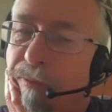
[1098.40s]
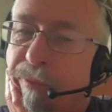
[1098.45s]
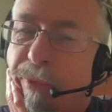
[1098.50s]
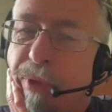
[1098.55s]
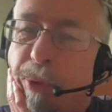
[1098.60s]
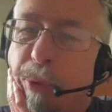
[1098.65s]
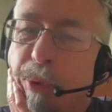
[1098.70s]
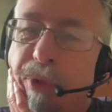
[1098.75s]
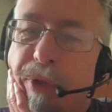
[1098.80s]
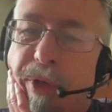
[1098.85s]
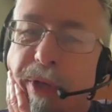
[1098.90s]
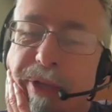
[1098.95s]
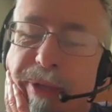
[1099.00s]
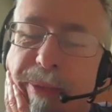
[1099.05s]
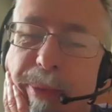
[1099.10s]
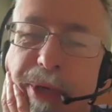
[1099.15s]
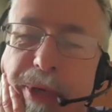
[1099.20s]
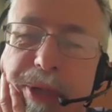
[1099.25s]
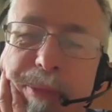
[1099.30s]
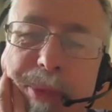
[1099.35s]
organized
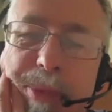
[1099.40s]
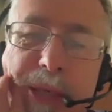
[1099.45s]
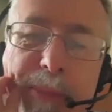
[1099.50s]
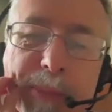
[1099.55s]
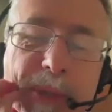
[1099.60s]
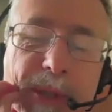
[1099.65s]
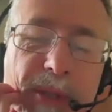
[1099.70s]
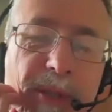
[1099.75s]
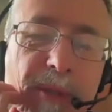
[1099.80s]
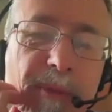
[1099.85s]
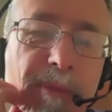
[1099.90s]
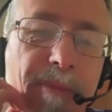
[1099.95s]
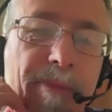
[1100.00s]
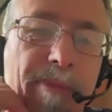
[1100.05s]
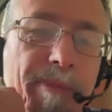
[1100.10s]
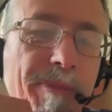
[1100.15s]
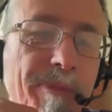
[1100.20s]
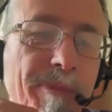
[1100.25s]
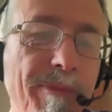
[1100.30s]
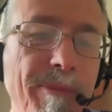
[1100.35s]
by the people who
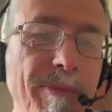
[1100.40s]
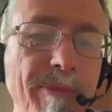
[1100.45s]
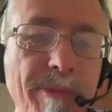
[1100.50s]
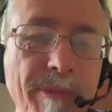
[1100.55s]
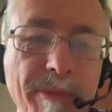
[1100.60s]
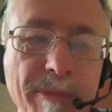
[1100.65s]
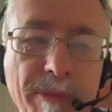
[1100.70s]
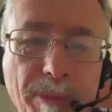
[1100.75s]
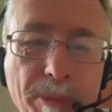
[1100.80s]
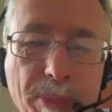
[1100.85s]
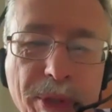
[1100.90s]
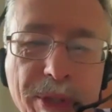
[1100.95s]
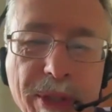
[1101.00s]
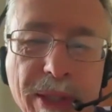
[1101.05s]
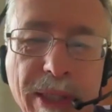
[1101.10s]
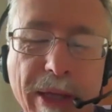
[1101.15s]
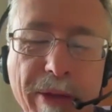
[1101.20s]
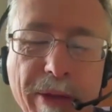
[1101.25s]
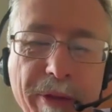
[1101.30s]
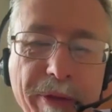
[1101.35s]
put
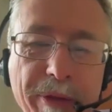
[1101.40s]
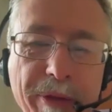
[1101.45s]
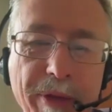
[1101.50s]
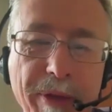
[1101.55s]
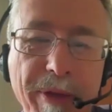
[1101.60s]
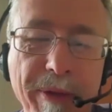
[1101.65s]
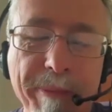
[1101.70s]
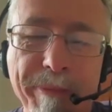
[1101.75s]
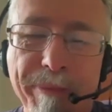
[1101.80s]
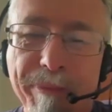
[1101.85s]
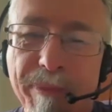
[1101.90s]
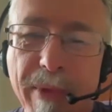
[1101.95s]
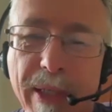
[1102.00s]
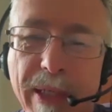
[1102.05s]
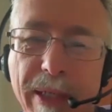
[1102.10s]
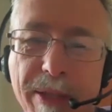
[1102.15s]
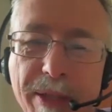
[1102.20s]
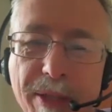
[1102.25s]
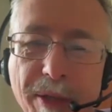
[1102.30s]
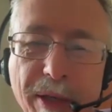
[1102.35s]
together the
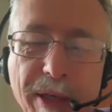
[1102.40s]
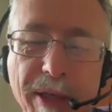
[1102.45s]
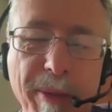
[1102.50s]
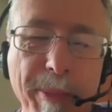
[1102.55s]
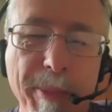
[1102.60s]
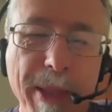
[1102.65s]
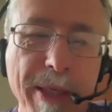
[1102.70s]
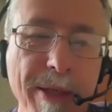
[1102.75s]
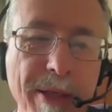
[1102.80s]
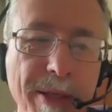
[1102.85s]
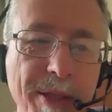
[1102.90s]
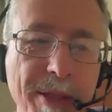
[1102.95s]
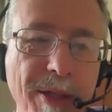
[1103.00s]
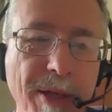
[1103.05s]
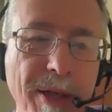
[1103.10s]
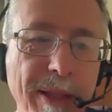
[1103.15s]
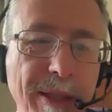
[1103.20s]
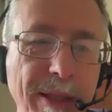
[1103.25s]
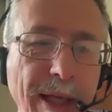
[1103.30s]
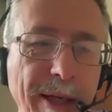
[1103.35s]
Encyclopedia
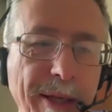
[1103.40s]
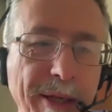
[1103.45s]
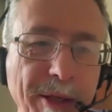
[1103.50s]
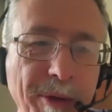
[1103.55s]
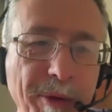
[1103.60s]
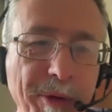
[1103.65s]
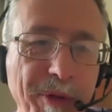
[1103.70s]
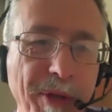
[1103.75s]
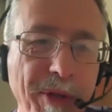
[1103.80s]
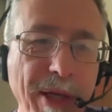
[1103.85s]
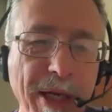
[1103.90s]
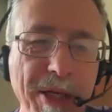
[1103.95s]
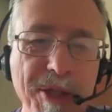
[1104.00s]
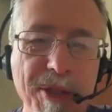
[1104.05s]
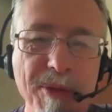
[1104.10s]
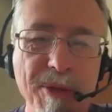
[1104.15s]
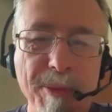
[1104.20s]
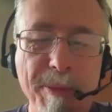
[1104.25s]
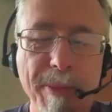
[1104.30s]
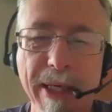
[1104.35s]
Psychedelica
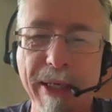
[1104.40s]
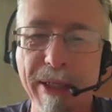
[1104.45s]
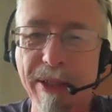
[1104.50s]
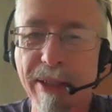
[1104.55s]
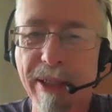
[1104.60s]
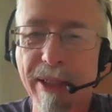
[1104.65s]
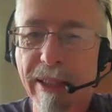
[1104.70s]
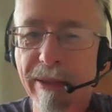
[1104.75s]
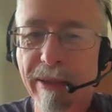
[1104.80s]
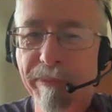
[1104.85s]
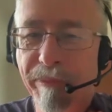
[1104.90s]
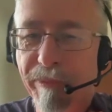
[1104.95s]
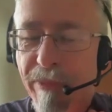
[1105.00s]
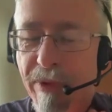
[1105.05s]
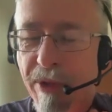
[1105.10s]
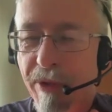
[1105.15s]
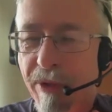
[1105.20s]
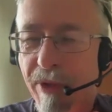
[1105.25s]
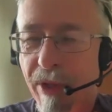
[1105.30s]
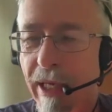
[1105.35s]
International magazine
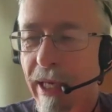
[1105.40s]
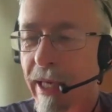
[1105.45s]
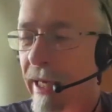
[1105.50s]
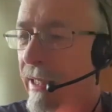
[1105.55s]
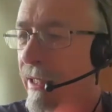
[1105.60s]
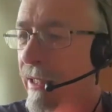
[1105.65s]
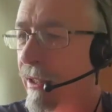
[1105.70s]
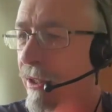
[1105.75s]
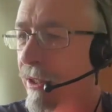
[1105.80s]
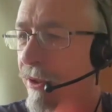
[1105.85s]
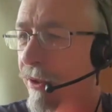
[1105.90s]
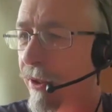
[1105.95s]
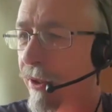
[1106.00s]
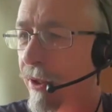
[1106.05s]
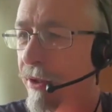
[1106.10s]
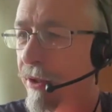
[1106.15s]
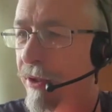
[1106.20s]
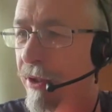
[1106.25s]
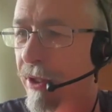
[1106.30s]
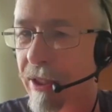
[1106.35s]
during the late 80s and
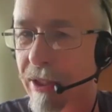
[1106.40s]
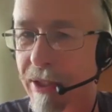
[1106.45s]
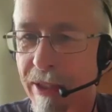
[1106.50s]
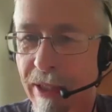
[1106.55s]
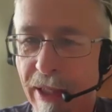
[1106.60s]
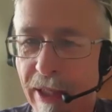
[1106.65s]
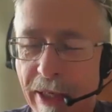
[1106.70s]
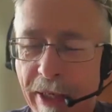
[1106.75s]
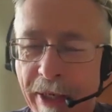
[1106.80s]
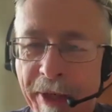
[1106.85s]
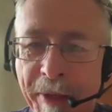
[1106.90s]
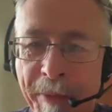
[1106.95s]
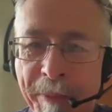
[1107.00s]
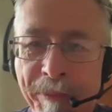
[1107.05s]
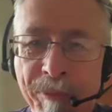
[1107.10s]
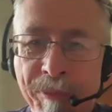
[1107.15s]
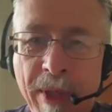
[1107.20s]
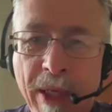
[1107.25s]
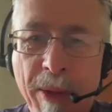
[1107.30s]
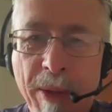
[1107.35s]
90s.
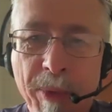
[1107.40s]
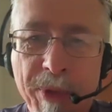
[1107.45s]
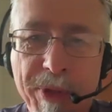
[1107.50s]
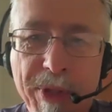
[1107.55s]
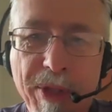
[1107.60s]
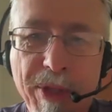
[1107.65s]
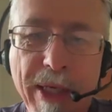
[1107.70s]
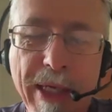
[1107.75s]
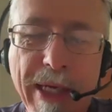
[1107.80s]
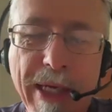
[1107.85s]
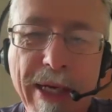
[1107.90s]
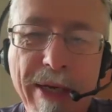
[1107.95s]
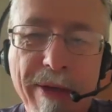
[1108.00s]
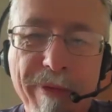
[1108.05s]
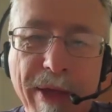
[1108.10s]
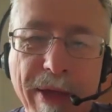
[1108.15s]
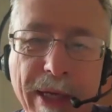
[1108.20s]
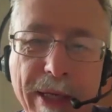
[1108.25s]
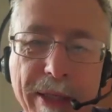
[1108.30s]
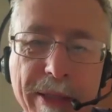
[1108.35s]
And what did they have?
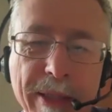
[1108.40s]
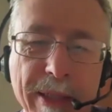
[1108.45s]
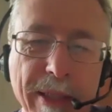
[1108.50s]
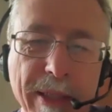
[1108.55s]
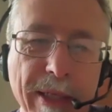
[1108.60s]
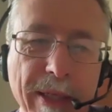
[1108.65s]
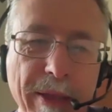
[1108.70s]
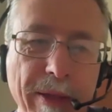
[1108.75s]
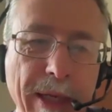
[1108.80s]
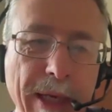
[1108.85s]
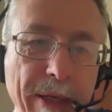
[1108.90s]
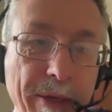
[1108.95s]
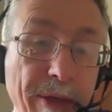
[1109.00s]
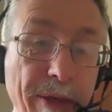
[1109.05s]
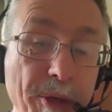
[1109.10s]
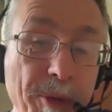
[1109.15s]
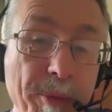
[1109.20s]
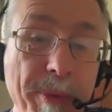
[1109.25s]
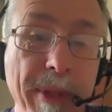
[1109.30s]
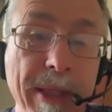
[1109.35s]
They had an
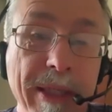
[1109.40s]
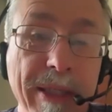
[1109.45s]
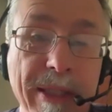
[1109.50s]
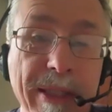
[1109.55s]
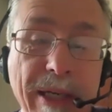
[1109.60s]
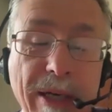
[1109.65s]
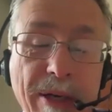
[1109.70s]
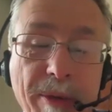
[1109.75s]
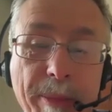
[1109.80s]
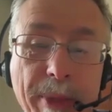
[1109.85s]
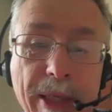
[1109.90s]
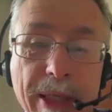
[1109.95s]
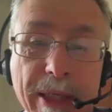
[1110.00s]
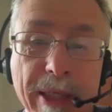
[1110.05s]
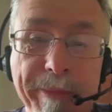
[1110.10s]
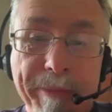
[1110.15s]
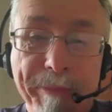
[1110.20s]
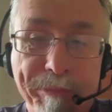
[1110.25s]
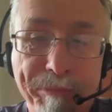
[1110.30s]
opening ceremony.